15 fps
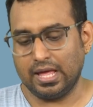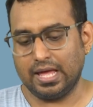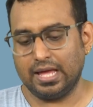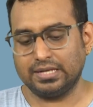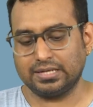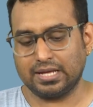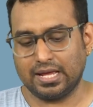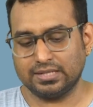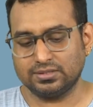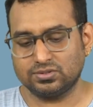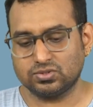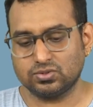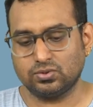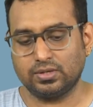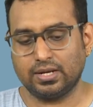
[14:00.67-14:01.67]
and and
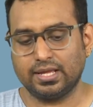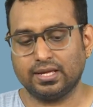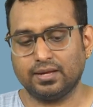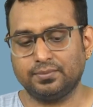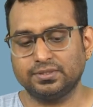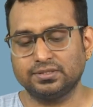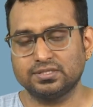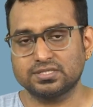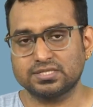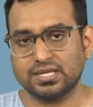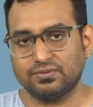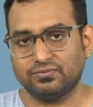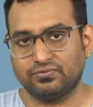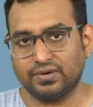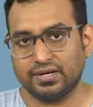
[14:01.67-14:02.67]
so like I mean this
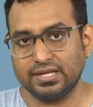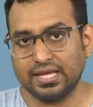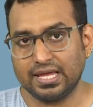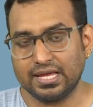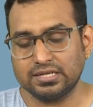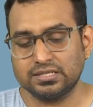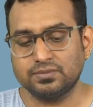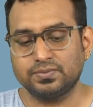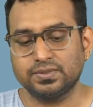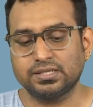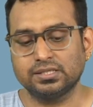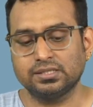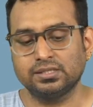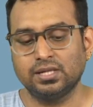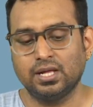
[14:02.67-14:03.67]
very
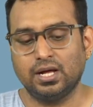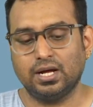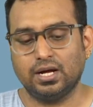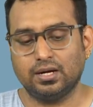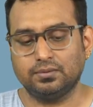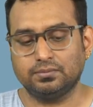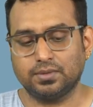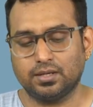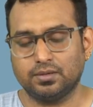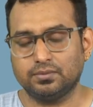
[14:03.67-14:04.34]
atypical um,